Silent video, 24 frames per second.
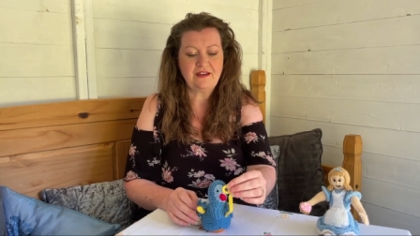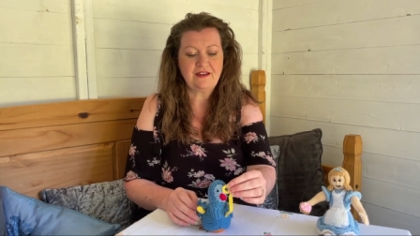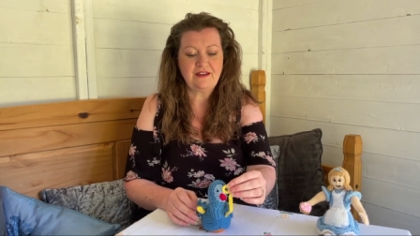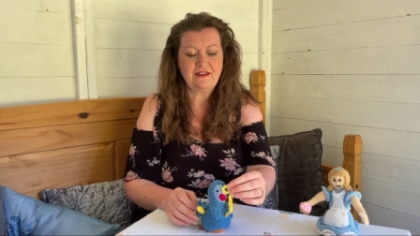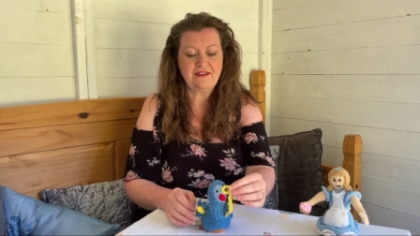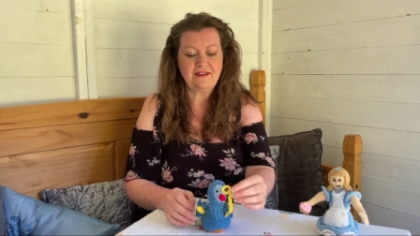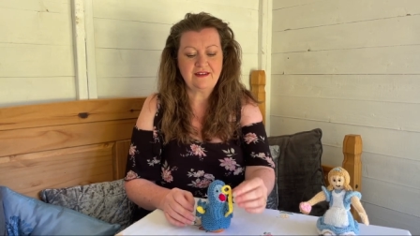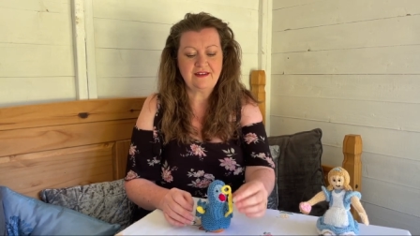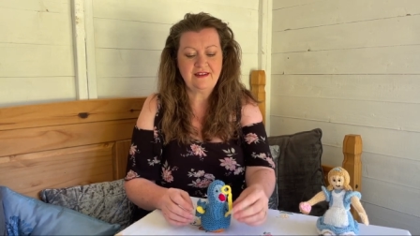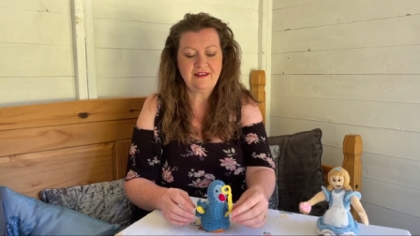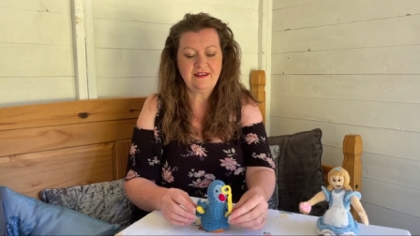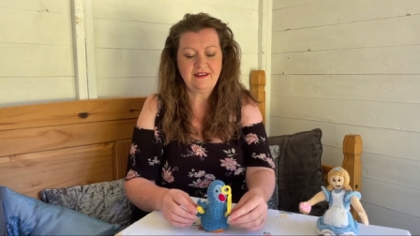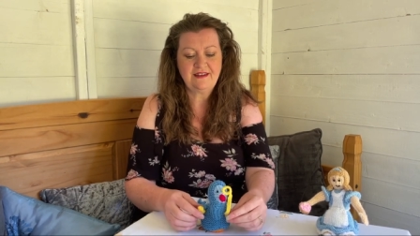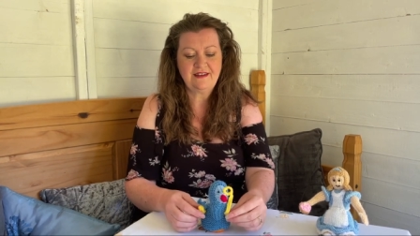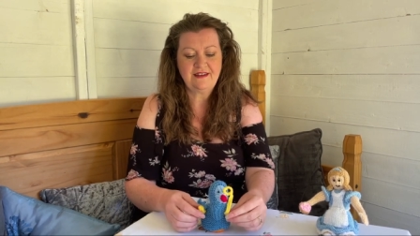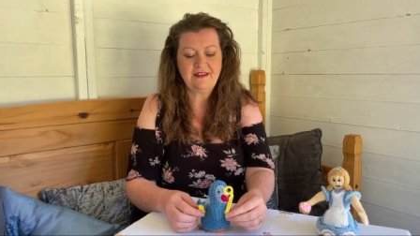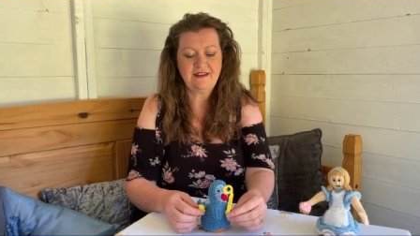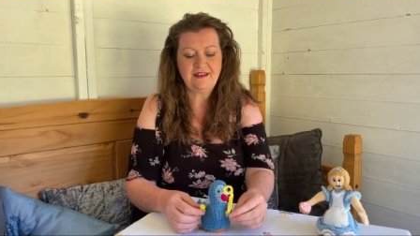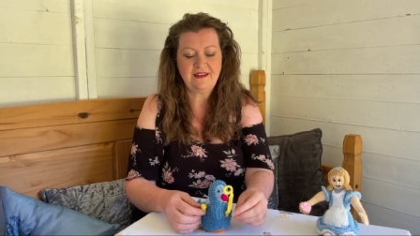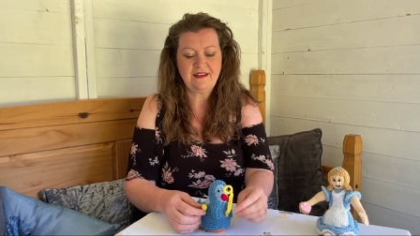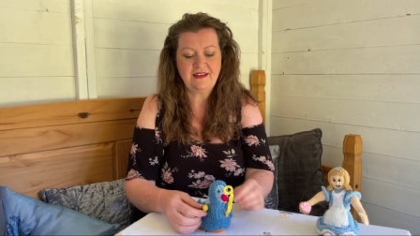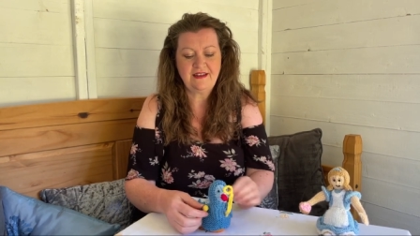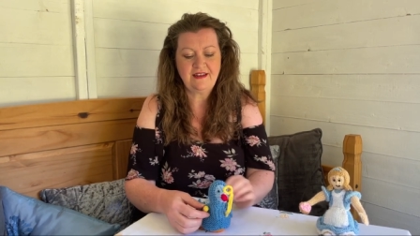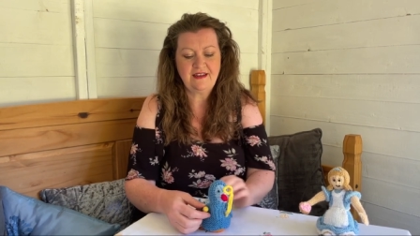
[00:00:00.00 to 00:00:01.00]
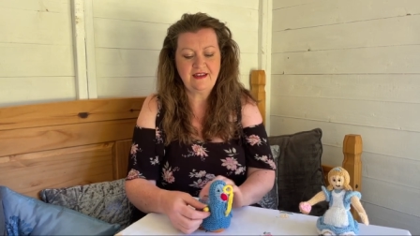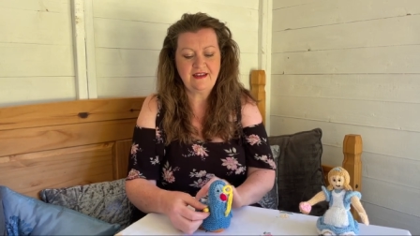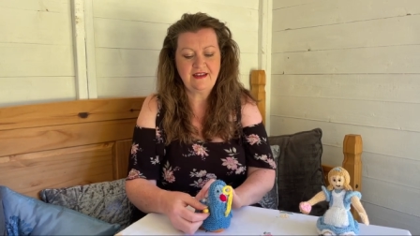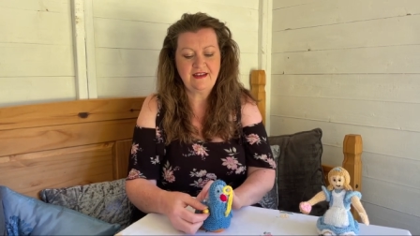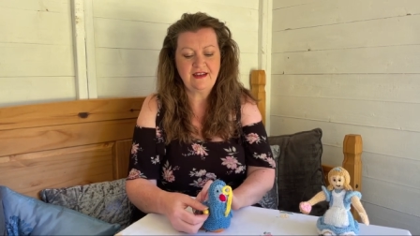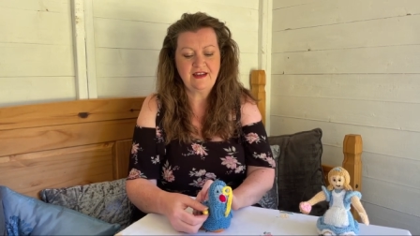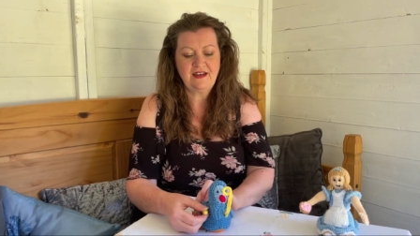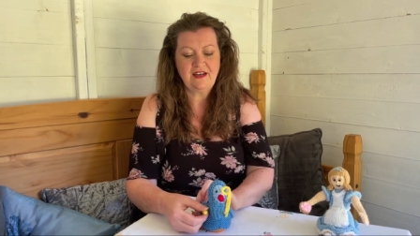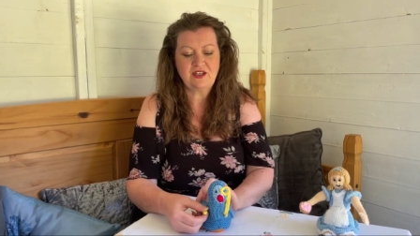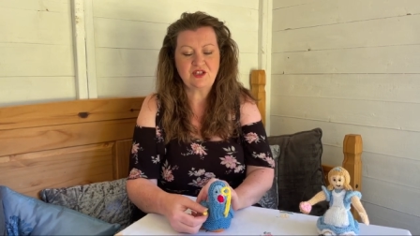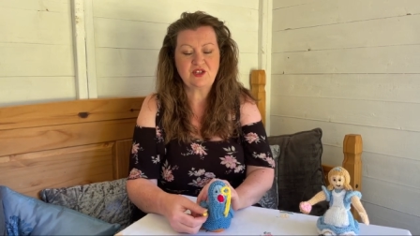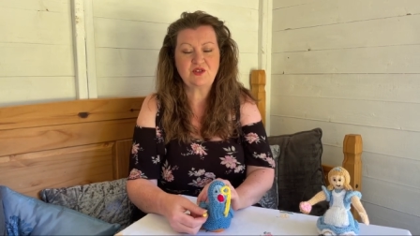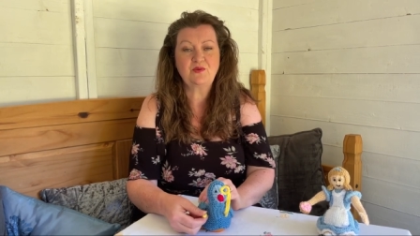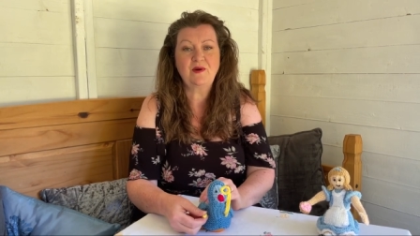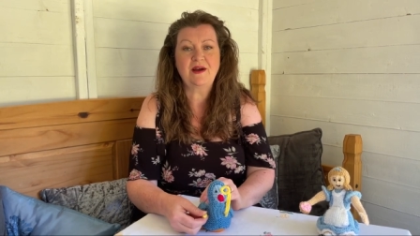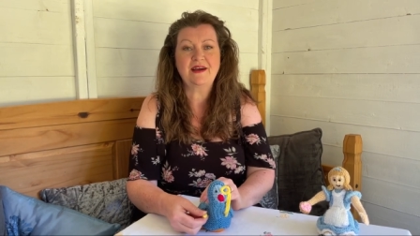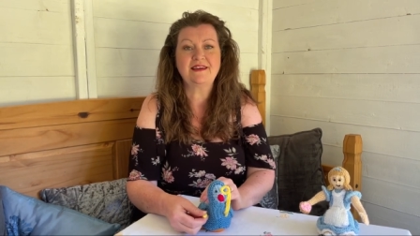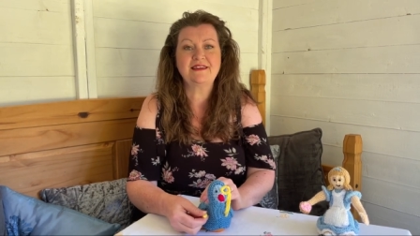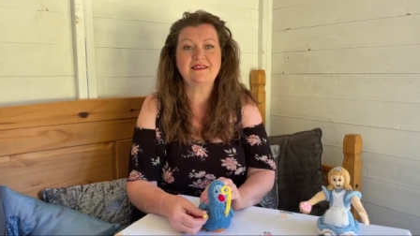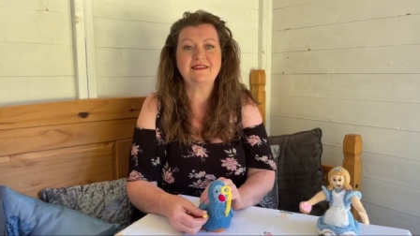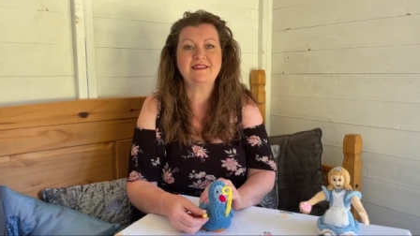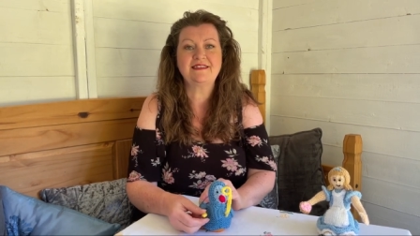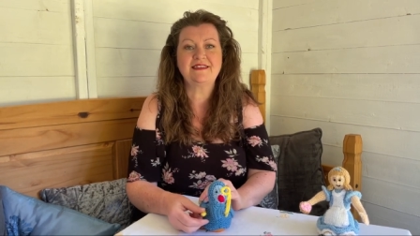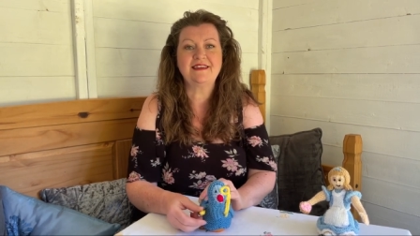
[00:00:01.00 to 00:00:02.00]
and a swagger
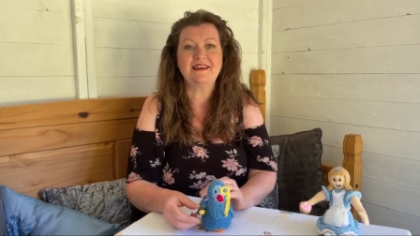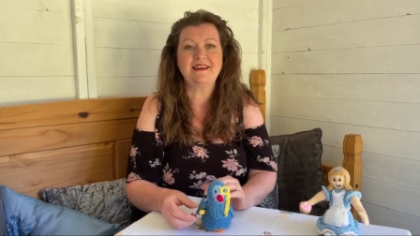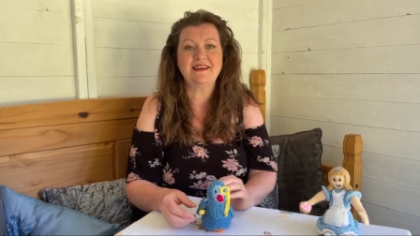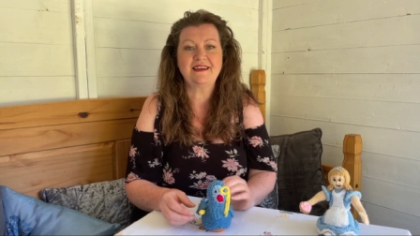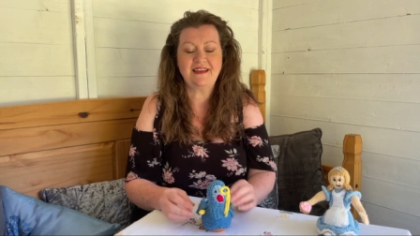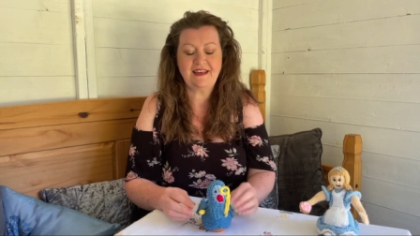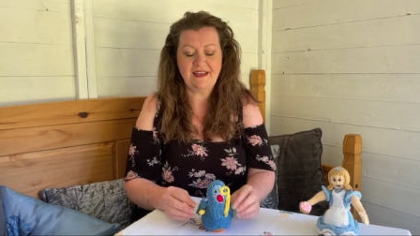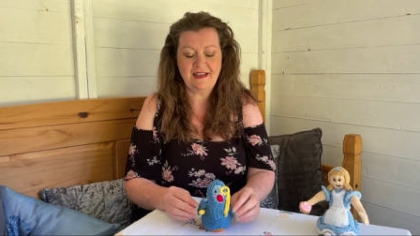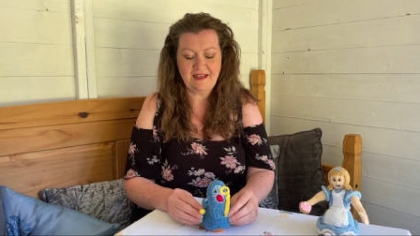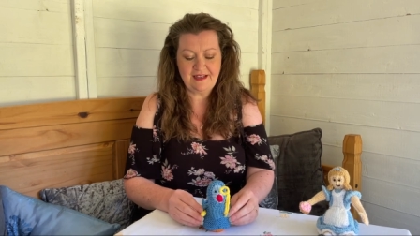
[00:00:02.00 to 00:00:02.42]
stick.